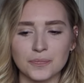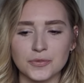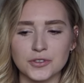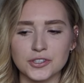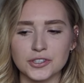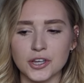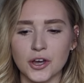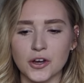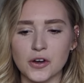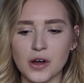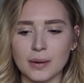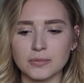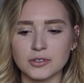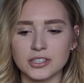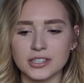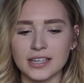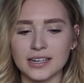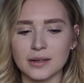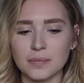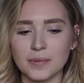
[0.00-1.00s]
So I'm
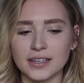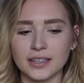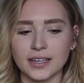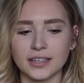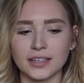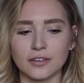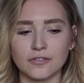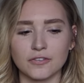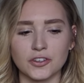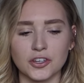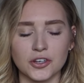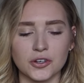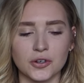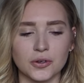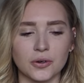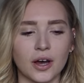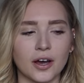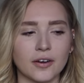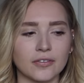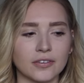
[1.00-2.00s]
just going to pick like a few
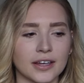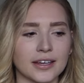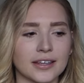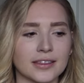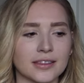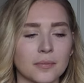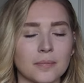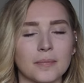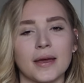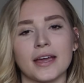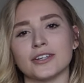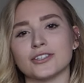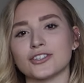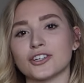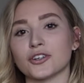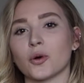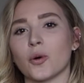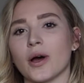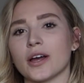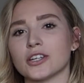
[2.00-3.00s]
of like the
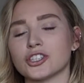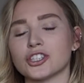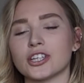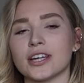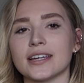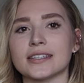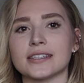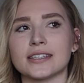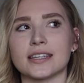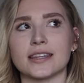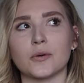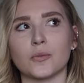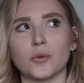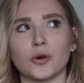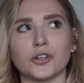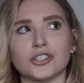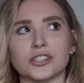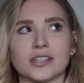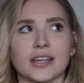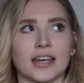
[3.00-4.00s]
major questions and then
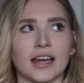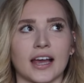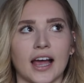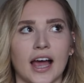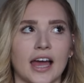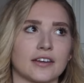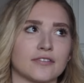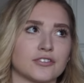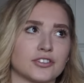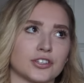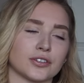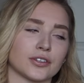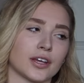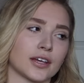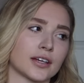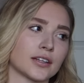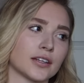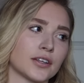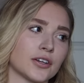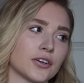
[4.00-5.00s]
we're just going to kind of do
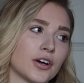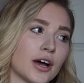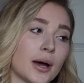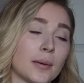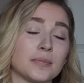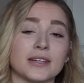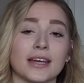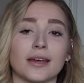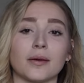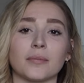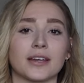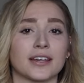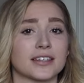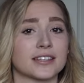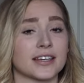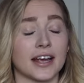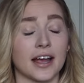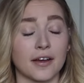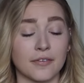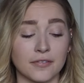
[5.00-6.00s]
like a little update
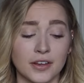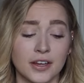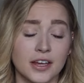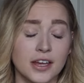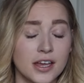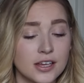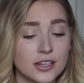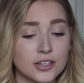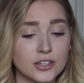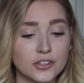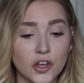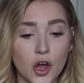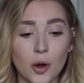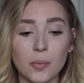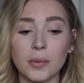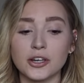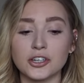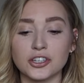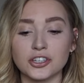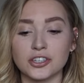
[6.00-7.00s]
because I have so
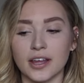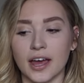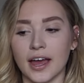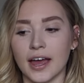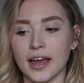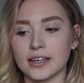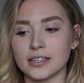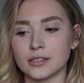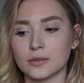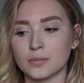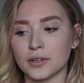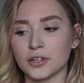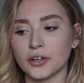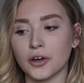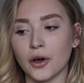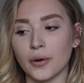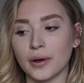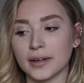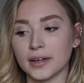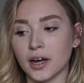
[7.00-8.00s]
much that has been
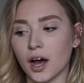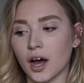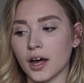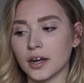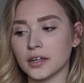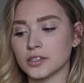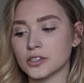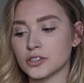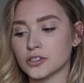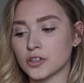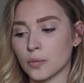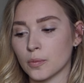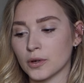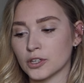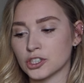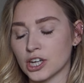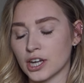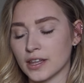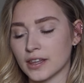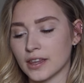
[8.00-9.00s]
going on and so
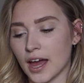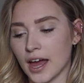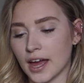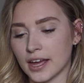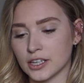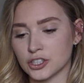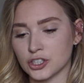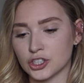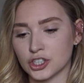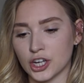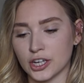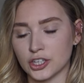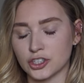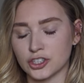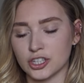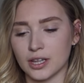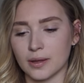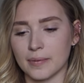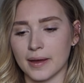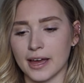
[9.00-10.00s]
much that has
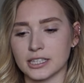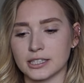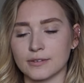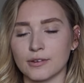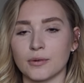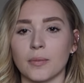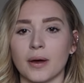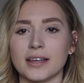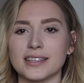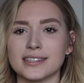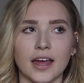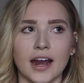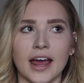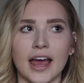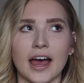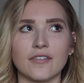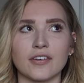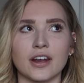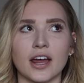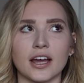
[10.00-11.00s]
changed in the past few months that I
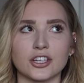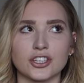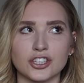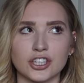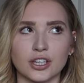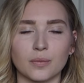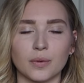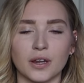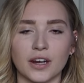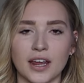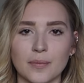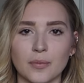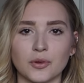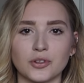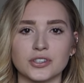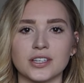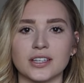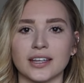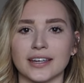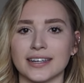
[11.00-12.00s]
haven't actually been
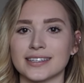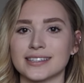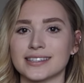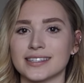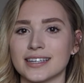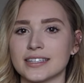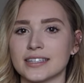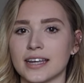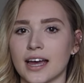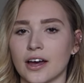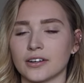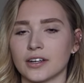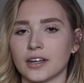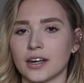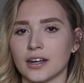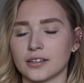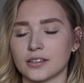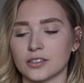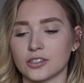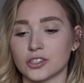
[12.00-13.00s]
able to like sit down
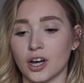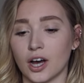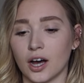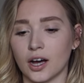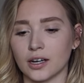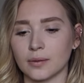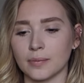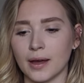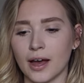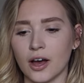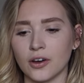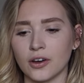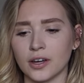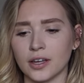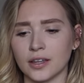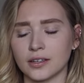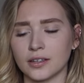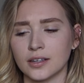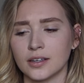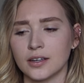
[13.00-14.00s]
and talk about,
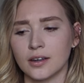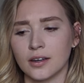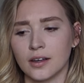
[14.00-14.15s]
and